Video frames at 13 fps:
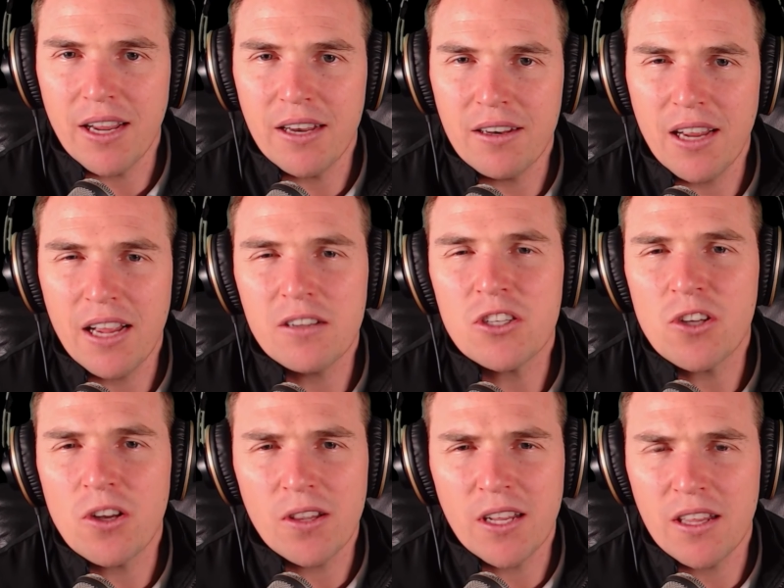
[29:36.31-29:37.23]
and and
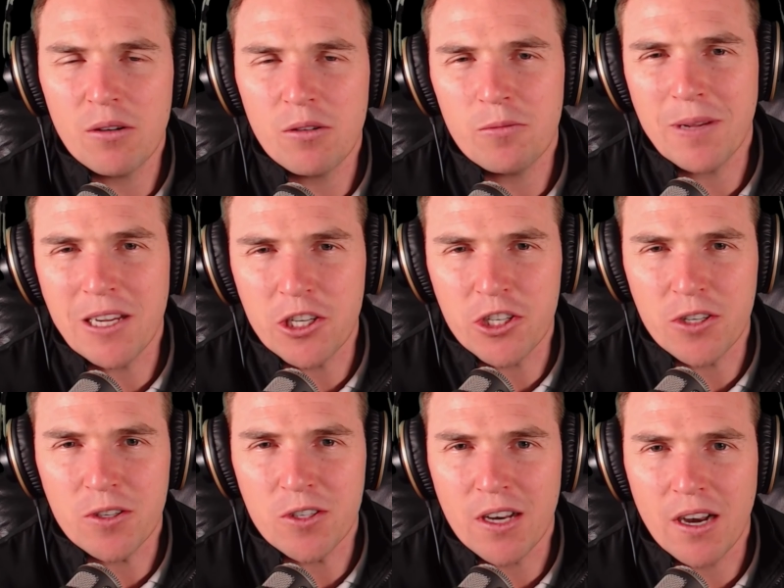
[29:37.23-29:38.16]
certainly there would be issues.